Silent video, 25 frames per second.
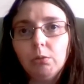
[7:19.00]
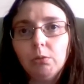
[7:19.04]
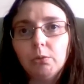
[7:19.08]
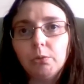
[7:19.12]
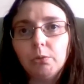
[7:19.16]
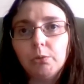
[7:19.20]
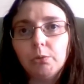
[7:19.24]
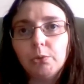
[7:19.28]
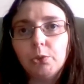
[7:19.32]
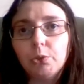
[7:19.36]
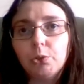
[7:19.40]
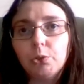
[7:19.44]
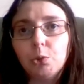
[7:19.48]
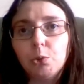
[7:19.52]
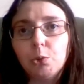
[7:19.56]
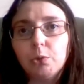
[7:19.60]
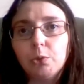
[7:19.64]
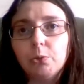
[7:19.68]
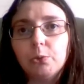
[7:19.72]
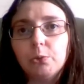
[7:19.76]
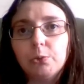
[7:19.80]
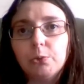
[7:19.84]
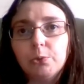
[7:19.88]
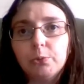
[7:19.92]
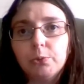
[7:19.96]
sort
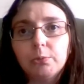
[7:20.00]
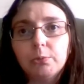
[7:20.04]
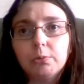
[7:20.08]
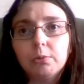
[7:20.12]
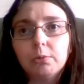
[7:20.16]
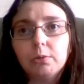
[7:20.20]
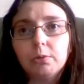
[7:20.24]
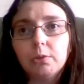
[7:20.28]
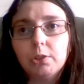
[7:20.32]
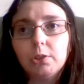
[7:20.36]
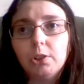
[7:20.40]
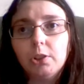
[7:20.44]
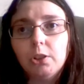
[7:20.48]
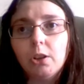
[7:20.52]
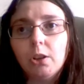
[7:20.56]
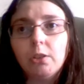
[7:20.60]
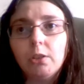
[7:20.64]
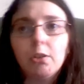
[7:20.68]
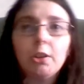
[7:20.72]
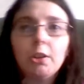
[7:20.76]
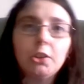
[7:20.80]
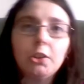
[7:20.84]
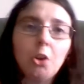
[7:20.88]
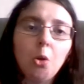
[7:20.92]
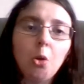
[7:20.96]
of, you know,
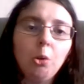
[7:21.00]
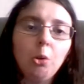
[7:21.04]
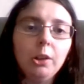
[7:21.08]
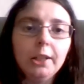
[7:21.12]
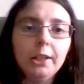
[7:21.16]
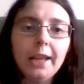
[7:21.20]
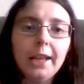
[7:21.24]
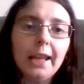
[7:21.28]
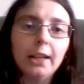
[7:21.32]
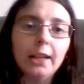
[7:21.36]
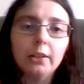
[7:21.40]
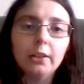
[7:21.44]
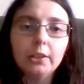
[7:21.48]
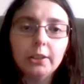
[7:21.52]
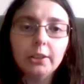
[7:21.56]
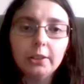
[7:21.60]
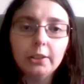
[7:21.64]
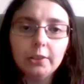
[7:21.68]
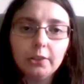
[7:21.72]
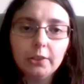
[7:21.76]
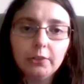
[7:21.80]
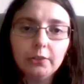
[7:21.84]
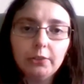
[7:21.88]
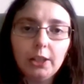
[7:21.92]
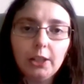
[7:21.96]
like the whole
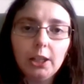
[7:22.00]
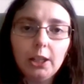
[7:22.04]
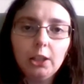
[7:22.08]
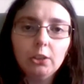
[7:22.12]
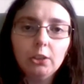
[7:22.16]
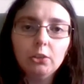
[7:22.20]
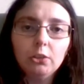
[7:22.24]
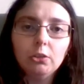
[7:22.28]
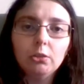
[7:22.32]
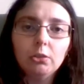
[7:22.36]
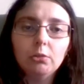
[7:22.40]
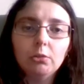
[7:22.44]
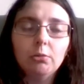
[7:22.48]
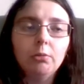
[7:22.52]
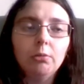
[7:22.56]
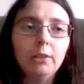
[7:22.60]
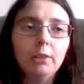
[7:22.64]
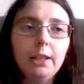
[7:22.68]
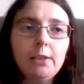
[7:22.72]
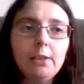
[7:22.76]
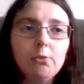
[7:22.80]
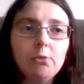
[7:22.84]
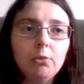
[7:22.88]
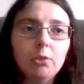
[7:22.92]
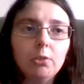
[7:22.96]
inheritance thing, to
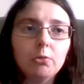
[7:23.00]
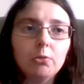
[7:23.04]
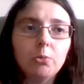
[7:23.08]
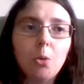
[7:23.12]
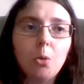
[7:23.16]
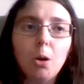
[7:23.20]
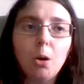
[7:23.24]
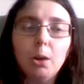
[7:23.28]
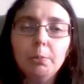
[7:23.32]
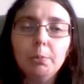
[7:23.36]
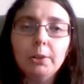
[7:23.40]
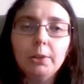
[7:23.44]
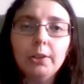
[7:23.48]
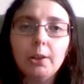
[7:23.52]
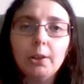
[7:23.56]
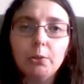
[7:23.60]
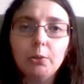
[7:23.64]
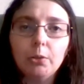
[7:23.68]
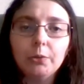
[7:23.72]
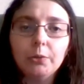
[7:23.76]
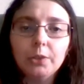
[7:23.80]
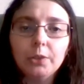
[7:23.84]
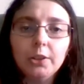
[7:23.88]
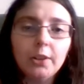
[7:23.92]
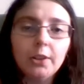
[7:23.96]
legal requirement. They were
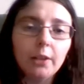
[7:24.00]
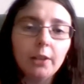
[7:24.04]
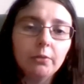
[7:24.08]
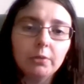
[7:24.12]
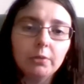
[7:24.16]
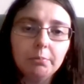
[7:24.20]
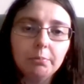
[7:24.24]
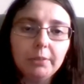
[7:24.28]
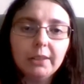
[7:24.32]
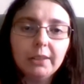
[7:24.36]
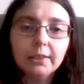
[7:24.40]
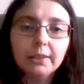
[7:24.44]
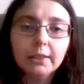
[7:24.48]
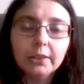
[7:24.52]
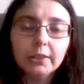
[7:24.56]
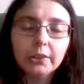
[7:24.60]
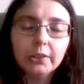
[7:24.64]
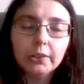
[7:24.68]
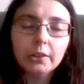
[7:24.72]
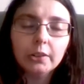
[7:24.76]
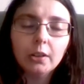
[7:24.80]
often done for business,